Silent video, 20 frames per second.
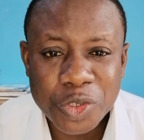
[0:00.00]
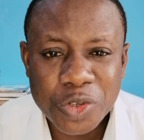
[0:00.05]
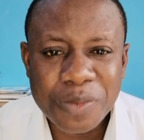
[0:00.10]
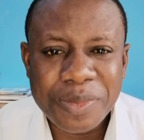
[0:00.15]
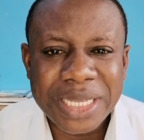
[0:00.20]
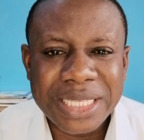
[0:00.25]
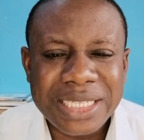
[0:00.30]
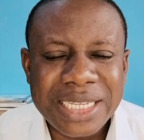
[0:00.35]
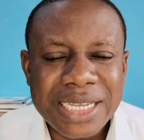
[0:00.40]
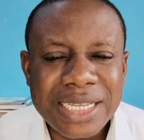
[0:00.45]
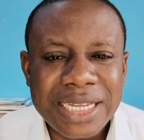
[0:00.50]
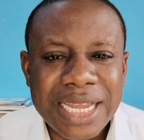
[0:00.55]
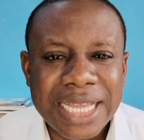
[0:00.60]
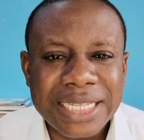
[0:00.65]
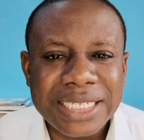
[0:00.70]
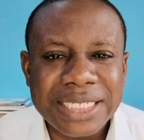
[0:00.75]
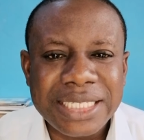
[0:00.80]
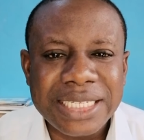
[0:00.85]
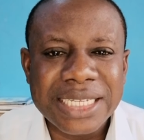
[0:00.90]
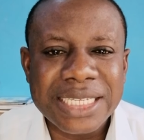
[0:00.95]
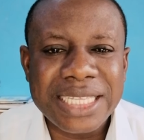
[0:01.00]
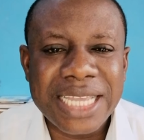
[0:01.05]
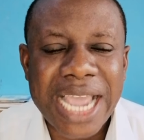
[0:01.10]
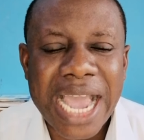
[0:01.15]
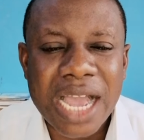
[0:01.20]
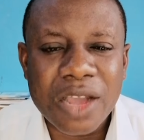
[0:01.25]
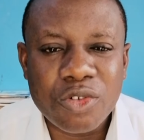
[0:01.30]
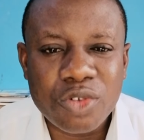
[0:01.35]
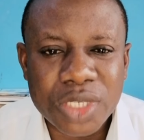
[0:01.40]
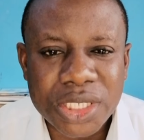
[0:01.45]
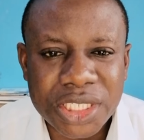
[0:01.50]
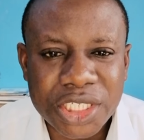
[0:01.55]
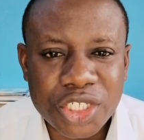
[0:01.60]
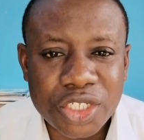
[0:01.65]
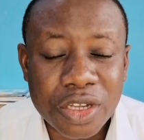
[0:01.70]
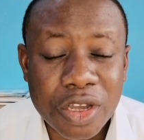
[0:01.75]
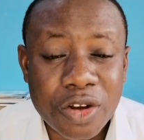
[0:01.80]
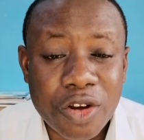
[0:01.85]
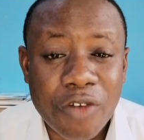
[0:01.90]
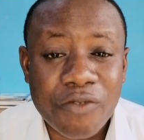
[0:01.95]
You may think that it is the
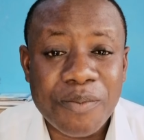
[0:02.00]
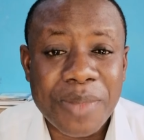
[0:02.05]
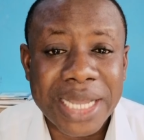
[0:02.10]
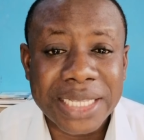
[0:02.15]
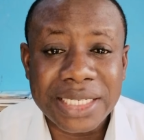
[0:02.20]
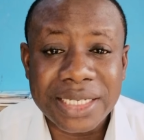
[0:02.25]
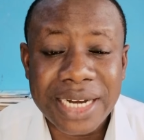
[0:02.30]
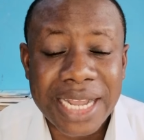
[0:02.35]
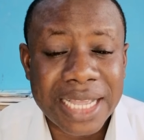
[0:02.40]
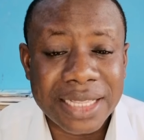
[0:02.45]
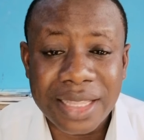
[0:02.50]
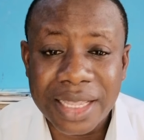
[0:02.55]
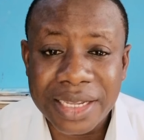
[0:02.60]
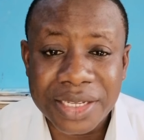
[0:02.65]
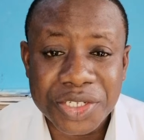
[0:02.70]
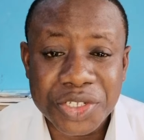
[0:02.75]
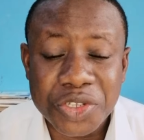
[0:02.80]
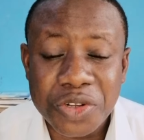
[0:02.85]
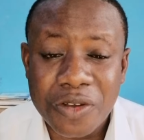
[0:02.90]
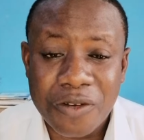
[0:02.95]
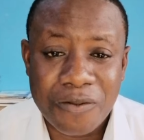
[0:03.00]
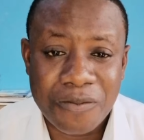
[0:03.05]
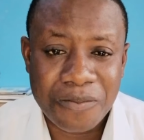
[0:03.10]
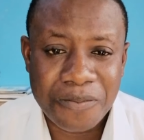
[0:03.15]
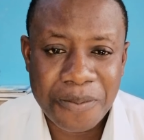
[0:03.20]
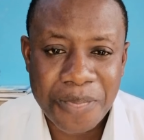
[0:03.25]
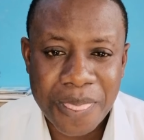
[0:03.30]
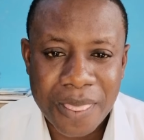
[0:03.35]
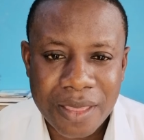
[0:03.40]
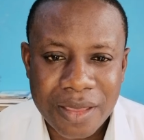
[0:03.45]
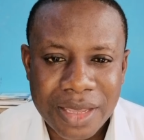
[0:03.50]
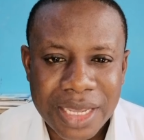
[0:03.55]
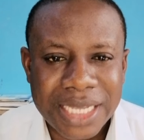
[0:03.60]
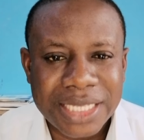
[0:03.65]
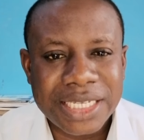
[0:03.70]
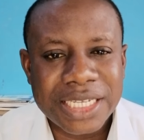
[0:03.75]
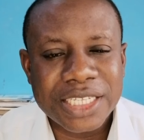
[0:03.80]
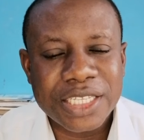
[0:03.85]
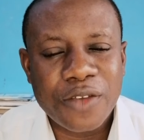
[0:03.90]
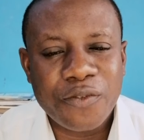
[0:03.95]
acquisition of material things. No,
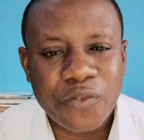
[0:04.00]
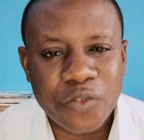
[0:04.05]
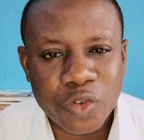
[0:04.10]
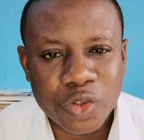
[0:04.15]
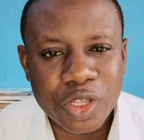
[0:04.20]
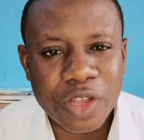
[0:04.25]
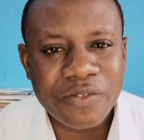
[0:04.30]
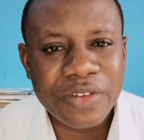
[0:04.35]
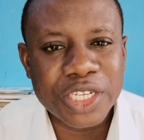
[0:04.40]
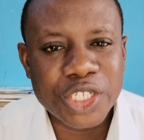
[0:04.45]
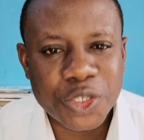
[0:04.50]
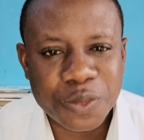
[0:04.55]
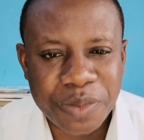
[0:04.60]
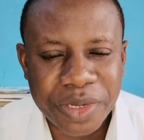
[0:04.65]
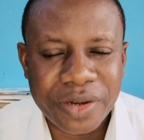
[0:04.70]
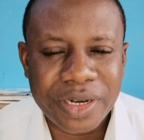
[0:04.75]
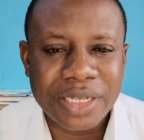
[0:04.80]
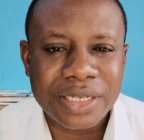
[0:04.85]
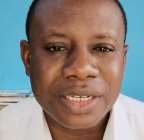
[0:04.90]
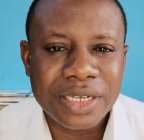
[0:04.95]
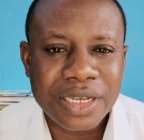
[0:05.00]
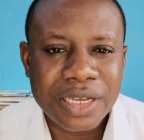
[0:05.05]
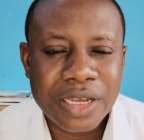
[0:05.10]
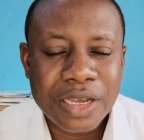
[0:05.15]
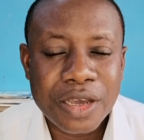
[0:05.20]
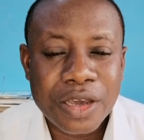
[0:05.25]
it is the fruit of the Spirit.